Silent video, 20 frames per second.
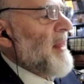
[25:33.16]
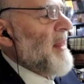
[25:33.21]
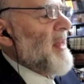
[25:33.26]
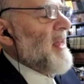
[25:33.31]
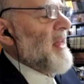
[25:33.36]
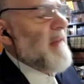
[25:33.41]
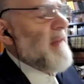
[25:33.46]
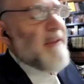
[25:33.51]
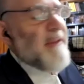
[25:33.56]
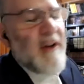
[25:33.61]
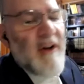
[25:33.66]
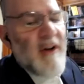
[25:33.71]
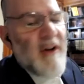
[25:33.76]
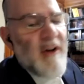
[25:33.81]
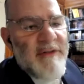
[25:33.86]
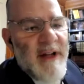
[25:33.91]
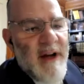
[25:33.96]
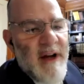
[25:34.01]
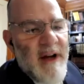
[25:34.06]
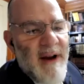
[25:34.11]
If it
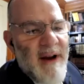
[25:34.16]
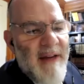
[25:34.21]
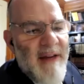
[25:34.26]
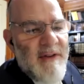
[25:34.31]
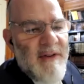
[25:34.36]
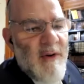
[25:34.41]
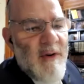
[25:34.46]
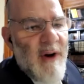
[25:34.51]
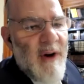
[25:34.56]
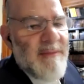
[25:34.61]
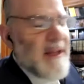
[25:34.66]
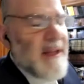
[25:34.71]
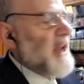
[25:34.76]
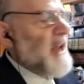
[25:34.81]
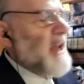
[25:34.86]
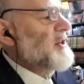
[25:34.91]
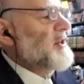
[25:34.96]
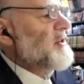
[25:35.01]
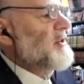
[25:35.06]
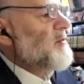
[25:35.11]
goes out, I have no
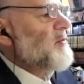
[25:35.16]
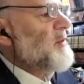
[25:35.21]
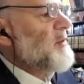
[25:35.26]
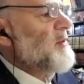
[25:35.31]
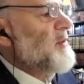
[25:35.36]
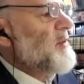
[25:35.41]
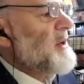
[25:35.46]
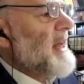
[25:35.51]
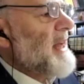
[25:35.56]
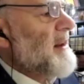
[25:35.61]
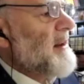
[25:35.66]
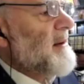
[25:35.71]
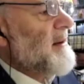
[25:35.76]
obligation to relight it.